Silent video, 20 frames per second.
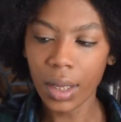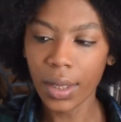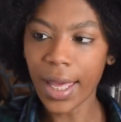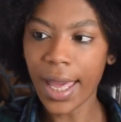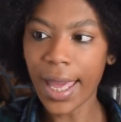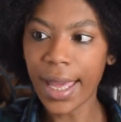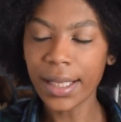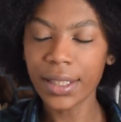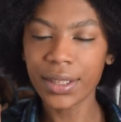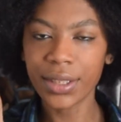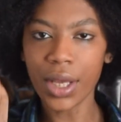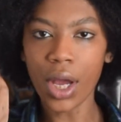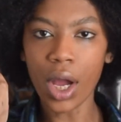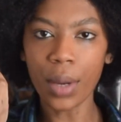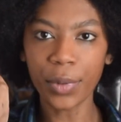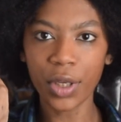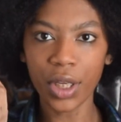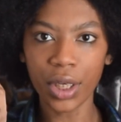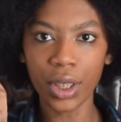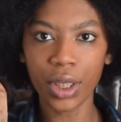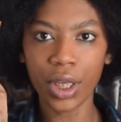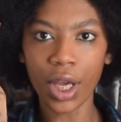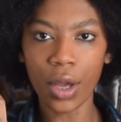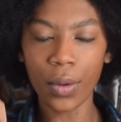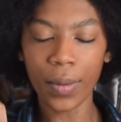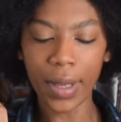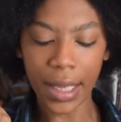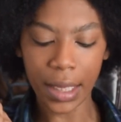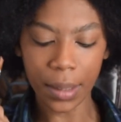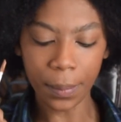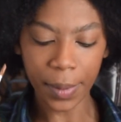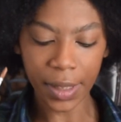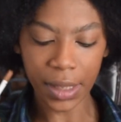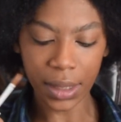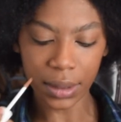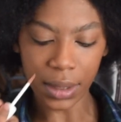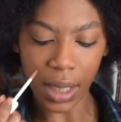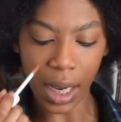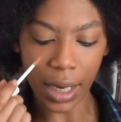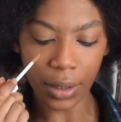Okay, so I'm gonna go in
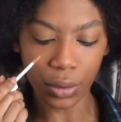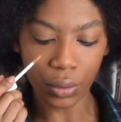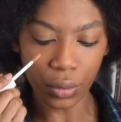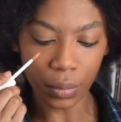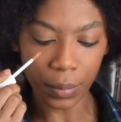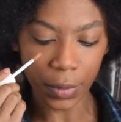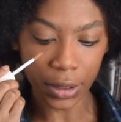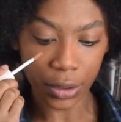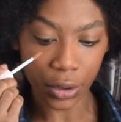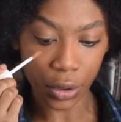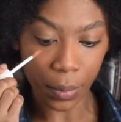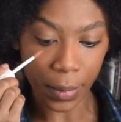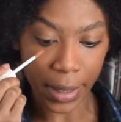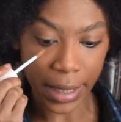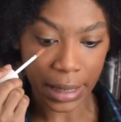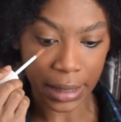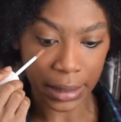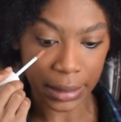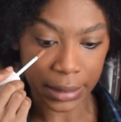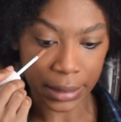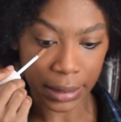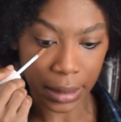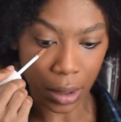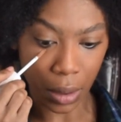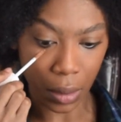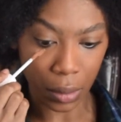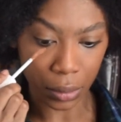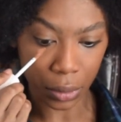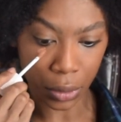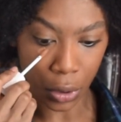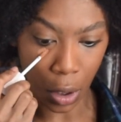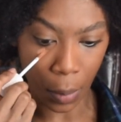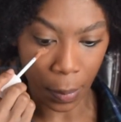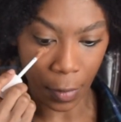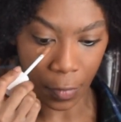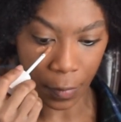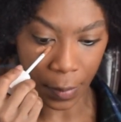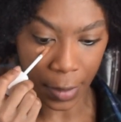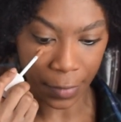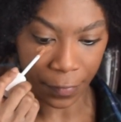because I normally do my concealer on top
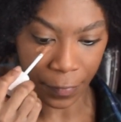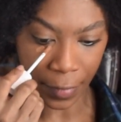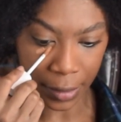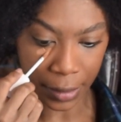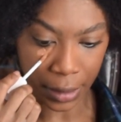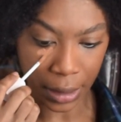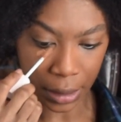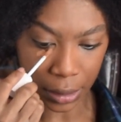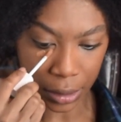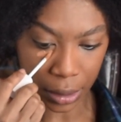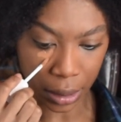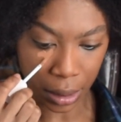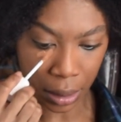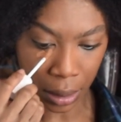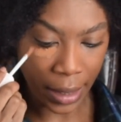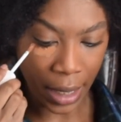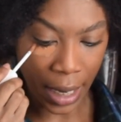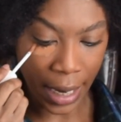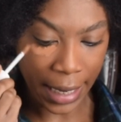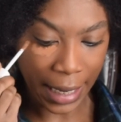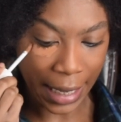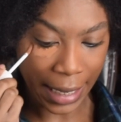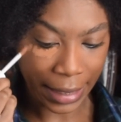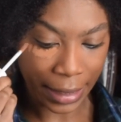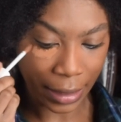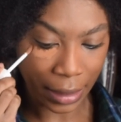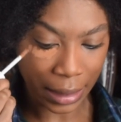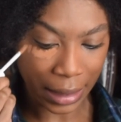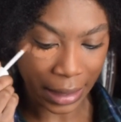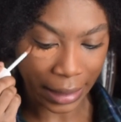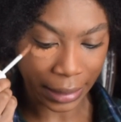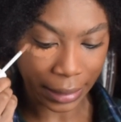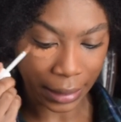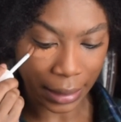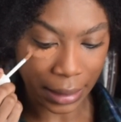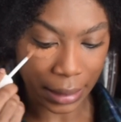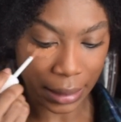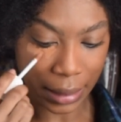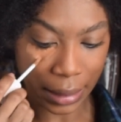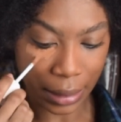of my foundation, and I like it like
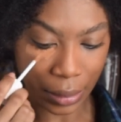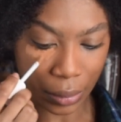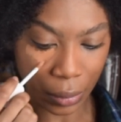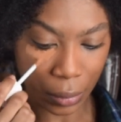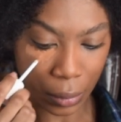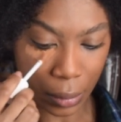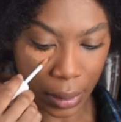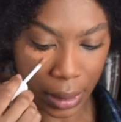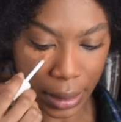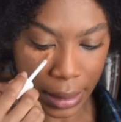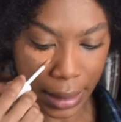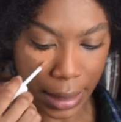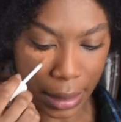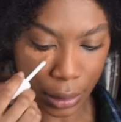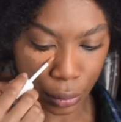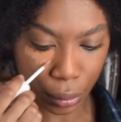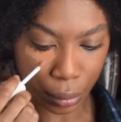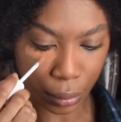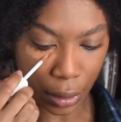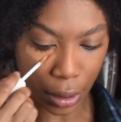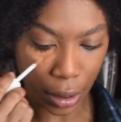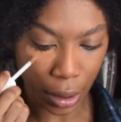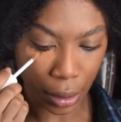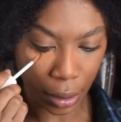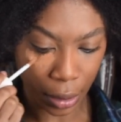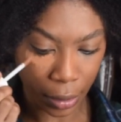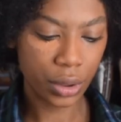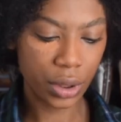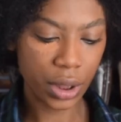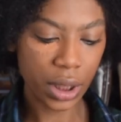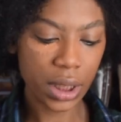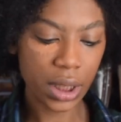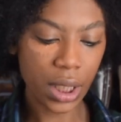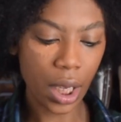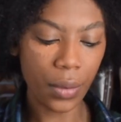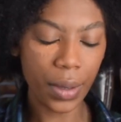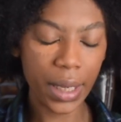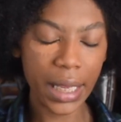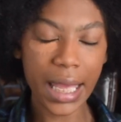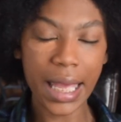a little natural look. Just
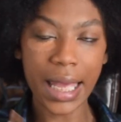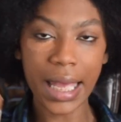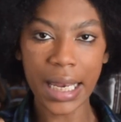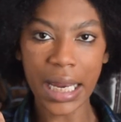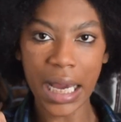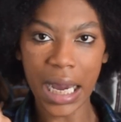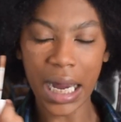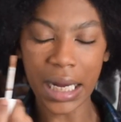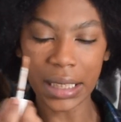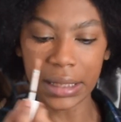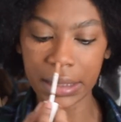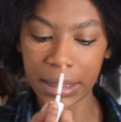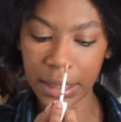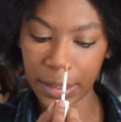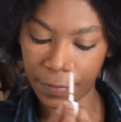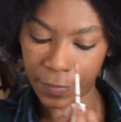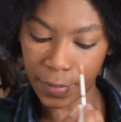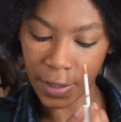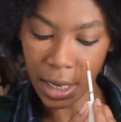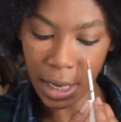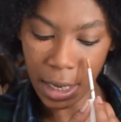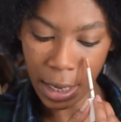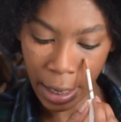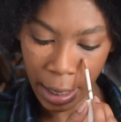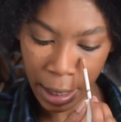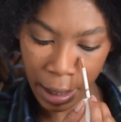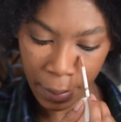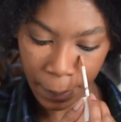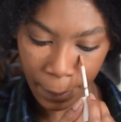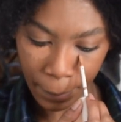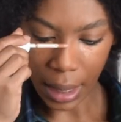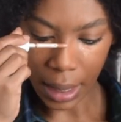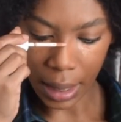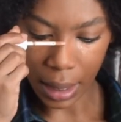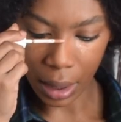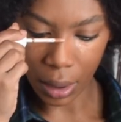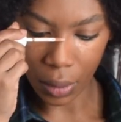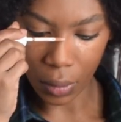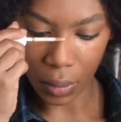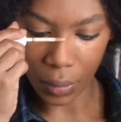going in underneath the eye
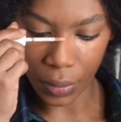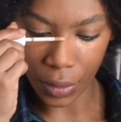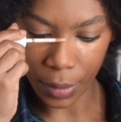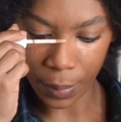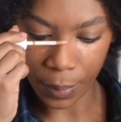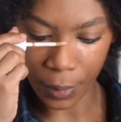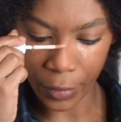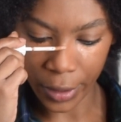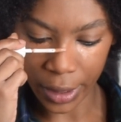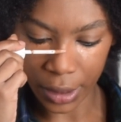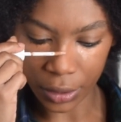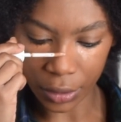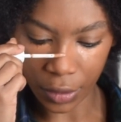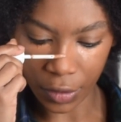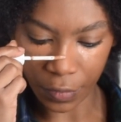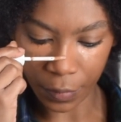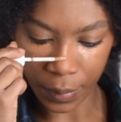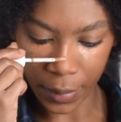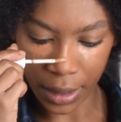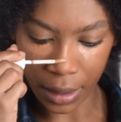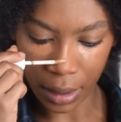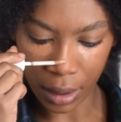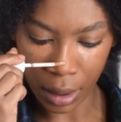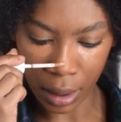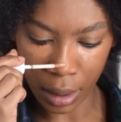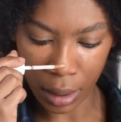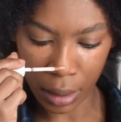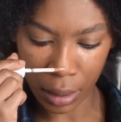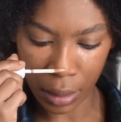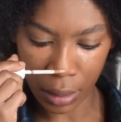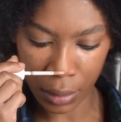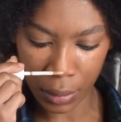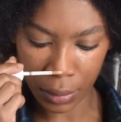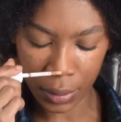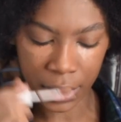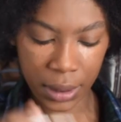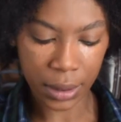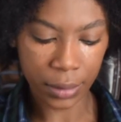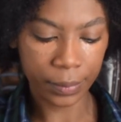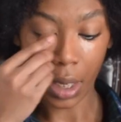and on the bridge of my
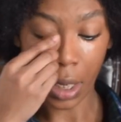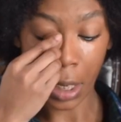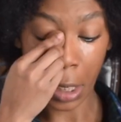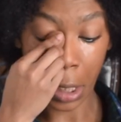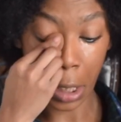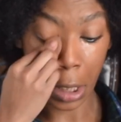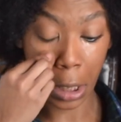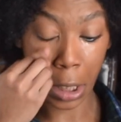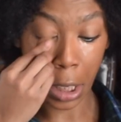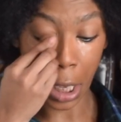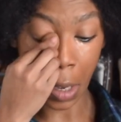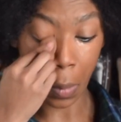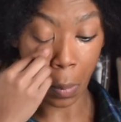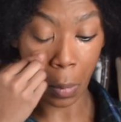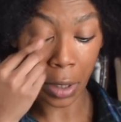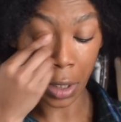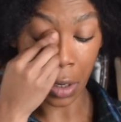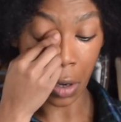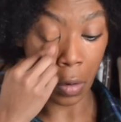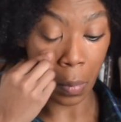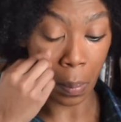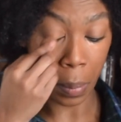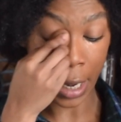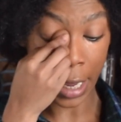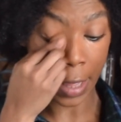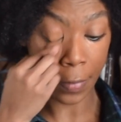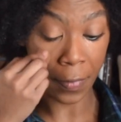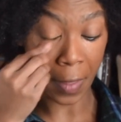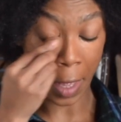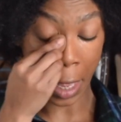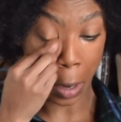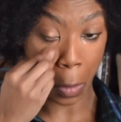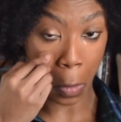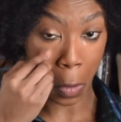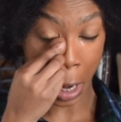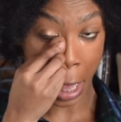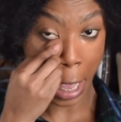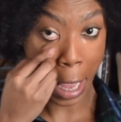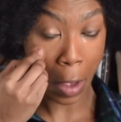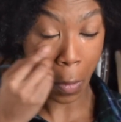nose, and again we can't blend that
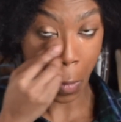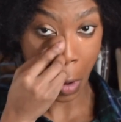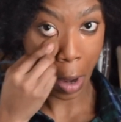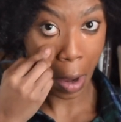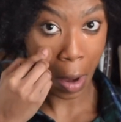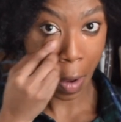all out.